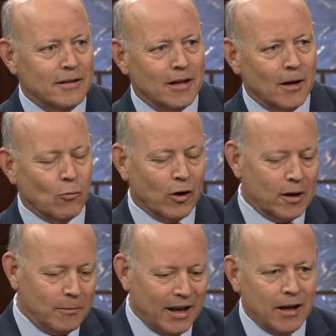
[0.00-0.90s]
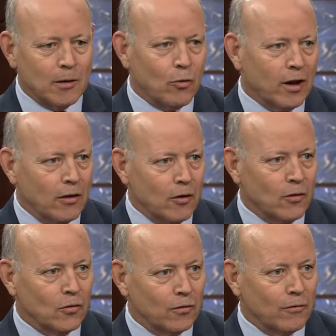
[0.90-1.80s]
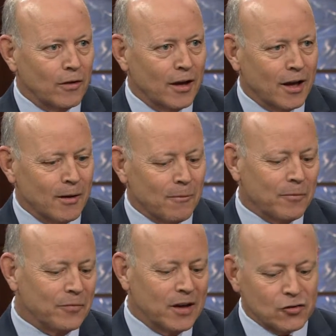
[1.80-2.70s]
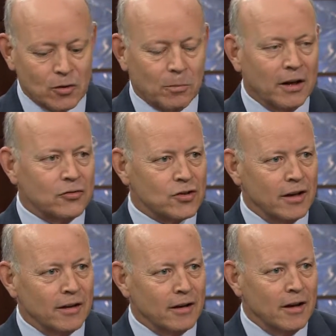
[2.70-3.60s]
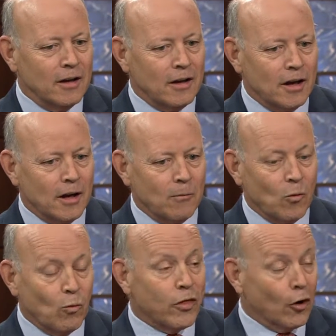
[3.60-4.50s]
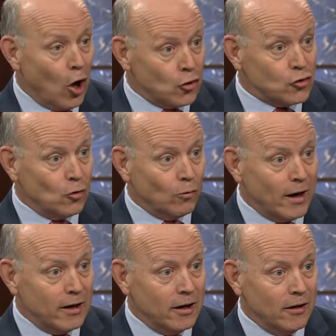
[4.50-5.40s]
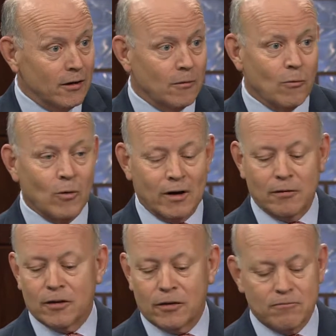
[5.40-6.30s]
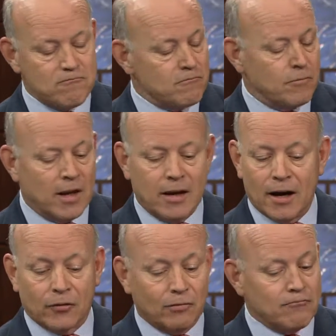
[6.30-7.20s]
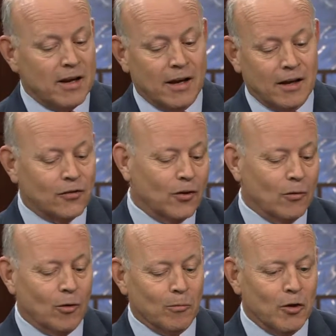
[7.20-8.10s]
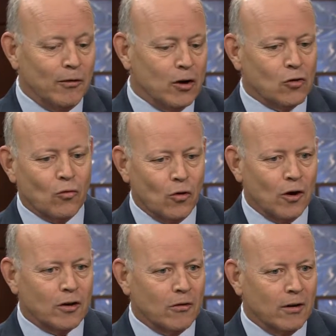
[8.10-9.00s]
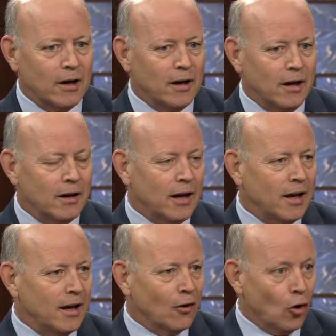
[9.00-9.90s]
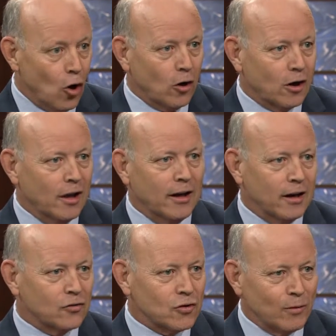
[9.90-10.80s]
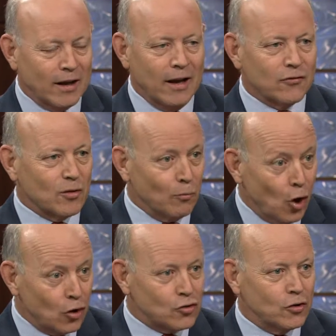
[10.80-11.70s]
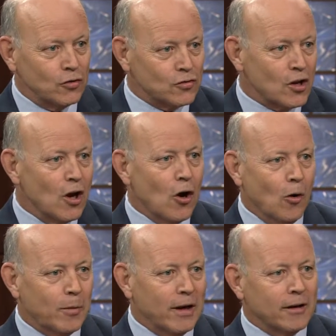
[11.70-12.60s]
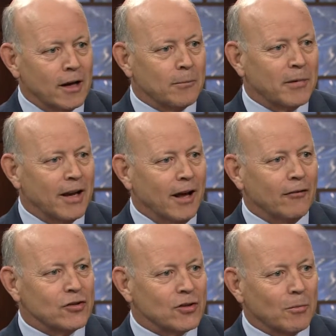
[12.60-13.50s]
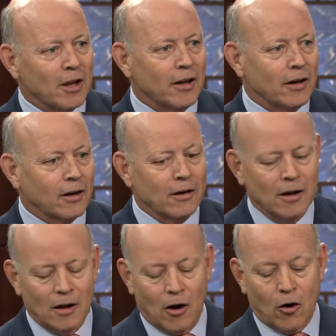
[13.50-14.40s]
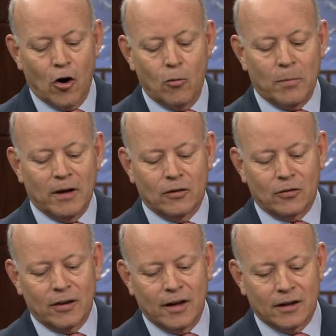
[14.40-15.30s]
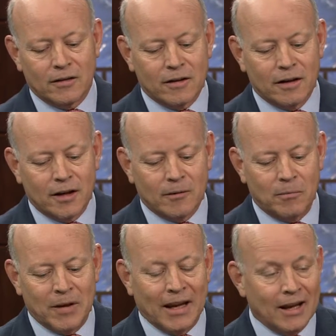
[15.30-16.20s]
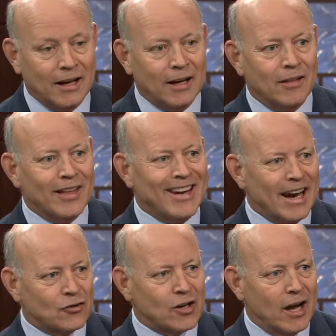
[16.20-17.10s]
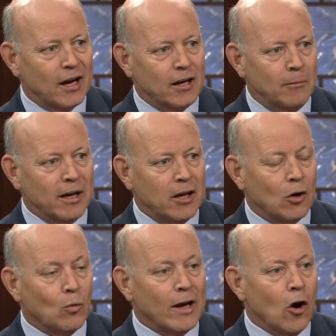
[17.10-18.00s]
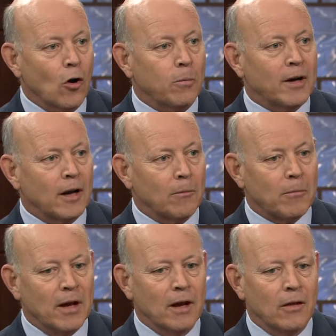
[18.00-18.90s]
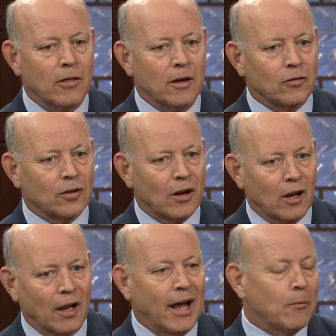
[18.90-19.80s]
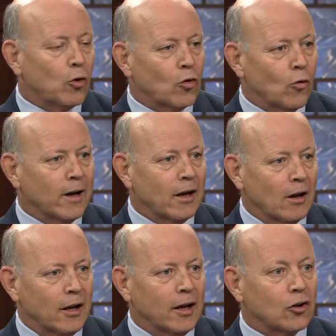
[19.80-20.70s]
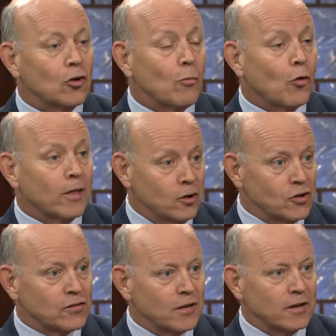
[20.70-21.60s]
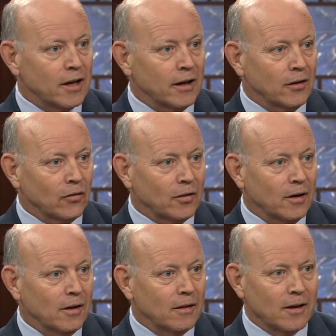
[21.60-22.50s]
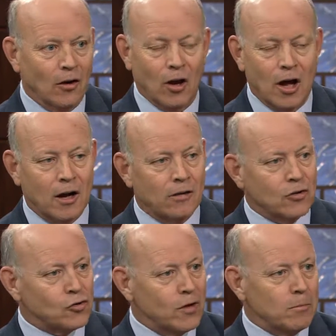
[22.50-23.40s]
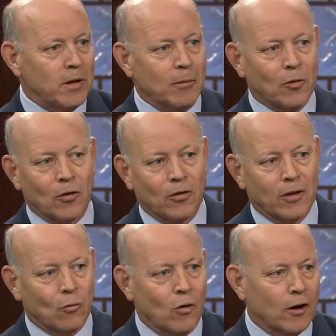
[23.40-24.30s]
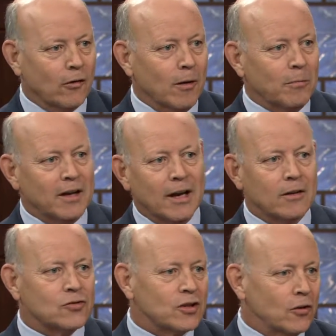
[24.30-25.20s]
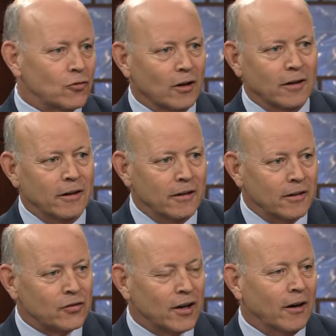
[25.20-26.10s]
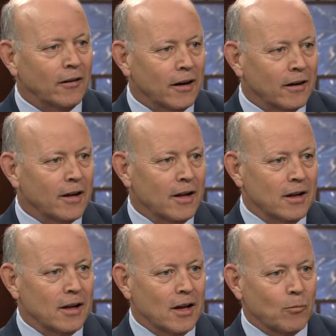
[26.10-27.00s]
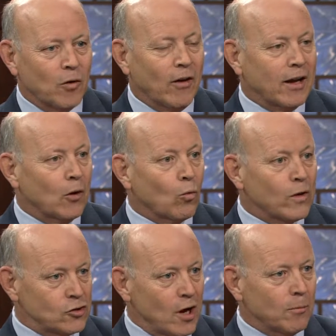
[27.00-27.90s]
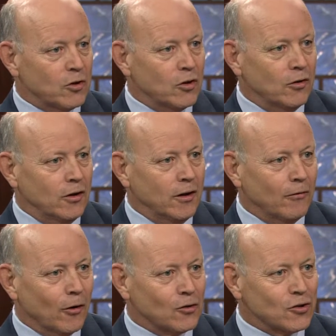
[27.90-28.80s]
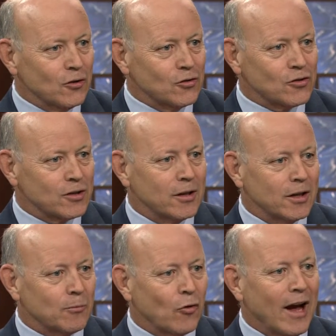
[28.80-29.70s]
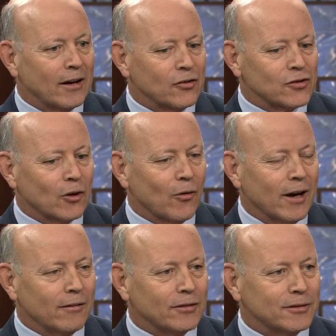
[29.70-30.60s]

Um, we're going to begin to bring those. Um, disciplines in. Um, with the law school right here, I was going to say one of law the, school. Yes, and so we're moving toward creating a law clinic so we can have some law students opening up and having some clinic. Our hope is that uh, beginning in the next academic year, we open up this collaboratory clinic to more than just the tenants that a lot of the street people that wander up and down Central and in this area mm -hmm. uh, provide a rich opportunity for our students to practice their craft.